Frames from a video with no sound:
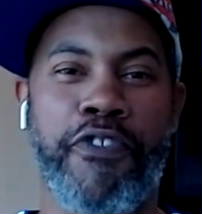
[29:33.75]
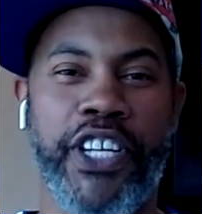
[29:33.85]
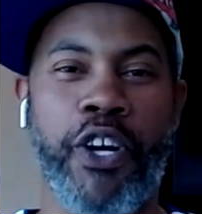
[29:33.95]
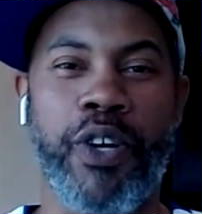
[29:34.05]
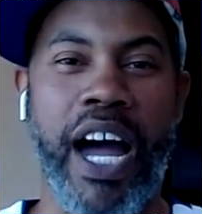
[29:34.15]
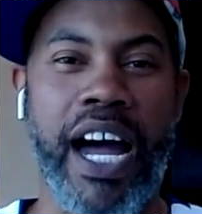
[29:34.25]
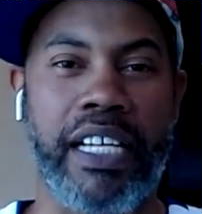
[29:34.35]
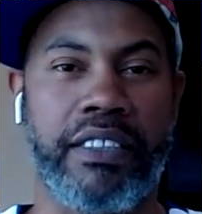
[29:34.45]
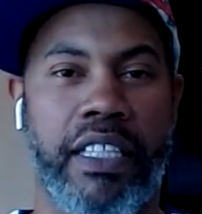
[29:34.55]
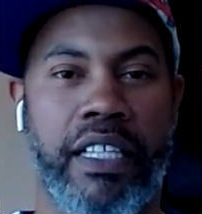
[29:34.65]
video
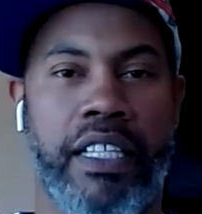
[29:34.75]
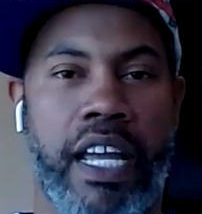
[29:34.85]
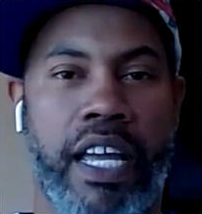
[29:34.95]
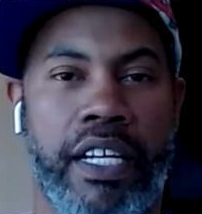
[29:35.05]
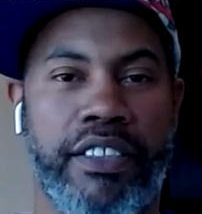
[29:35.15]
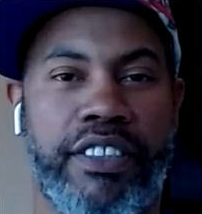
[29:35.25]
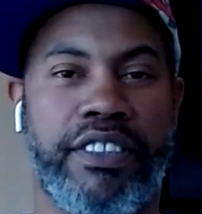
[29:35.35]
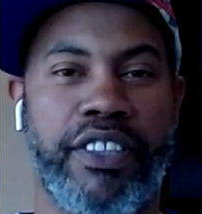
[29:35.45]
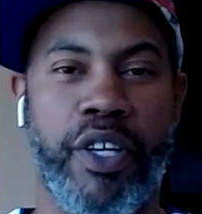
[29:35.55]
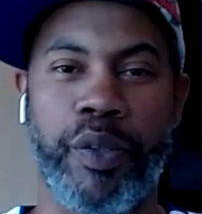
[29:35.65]
guys and, and
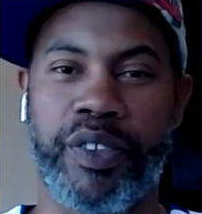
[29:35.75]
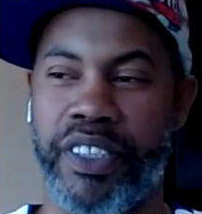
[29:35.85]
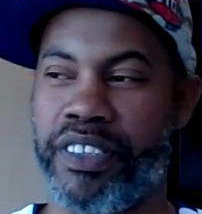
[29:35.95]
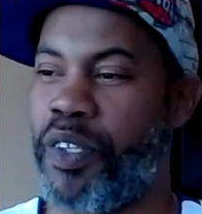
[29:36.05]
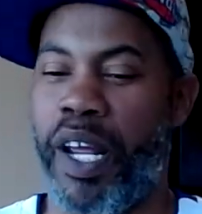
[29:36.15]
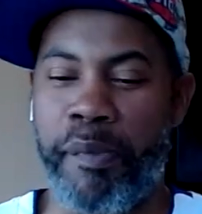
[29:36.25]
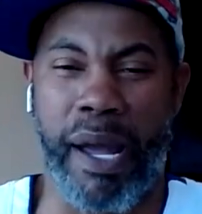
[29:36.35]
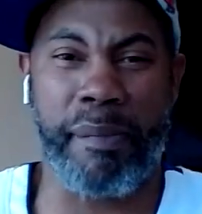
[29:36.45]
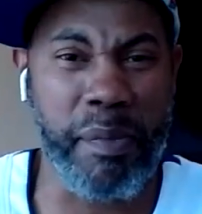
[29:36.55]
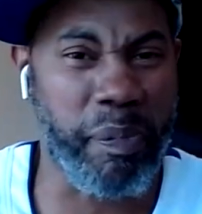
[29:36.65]
assistant coaches, so they
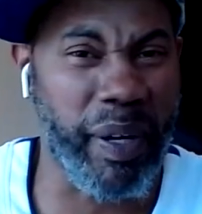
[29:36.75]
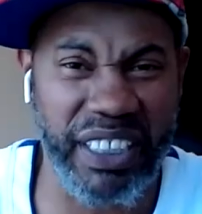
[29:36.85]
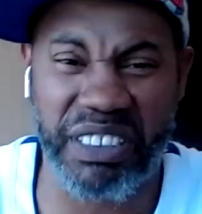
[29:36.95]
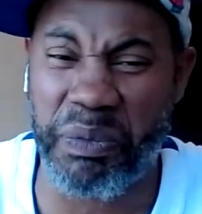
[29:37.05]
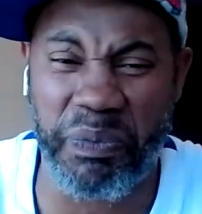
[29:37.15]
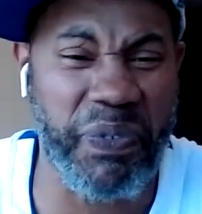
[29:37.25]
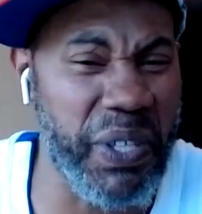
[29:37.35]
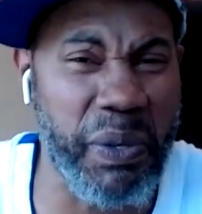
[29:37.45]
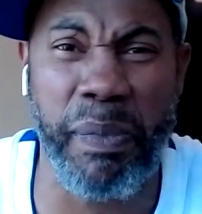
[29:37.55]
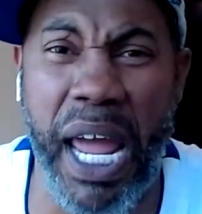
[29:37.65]
might be breaking some
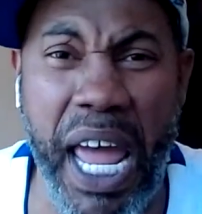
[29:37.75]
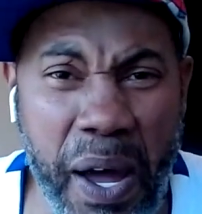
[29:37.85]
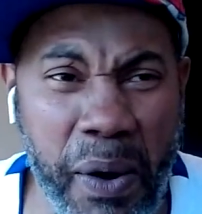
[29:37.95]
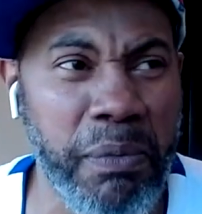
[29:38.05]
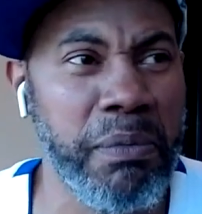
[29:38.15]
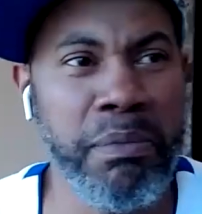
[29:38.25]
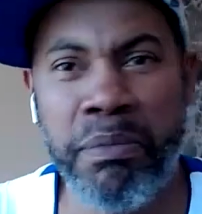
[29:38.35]
film down,